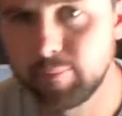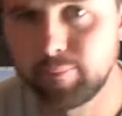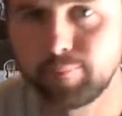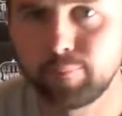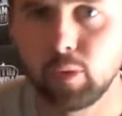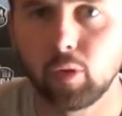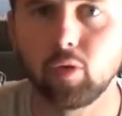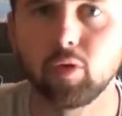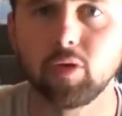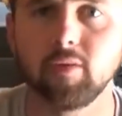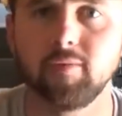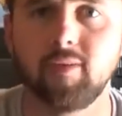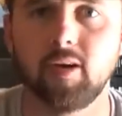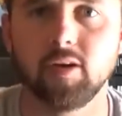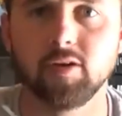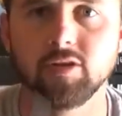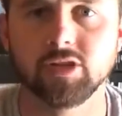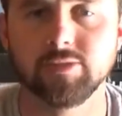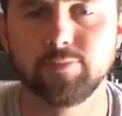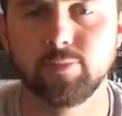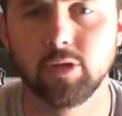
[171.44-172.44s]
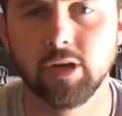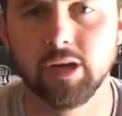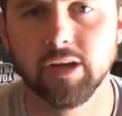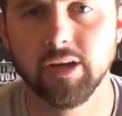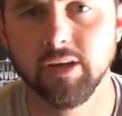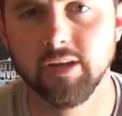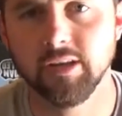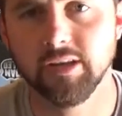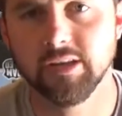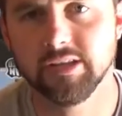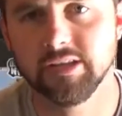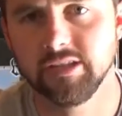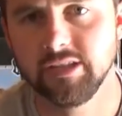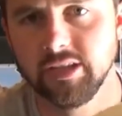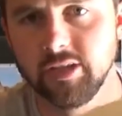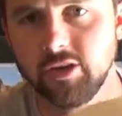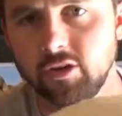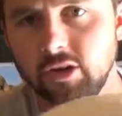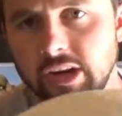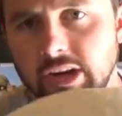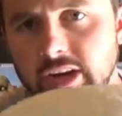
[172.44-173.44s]
bulk of our spread is the
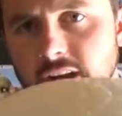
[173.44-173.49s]
green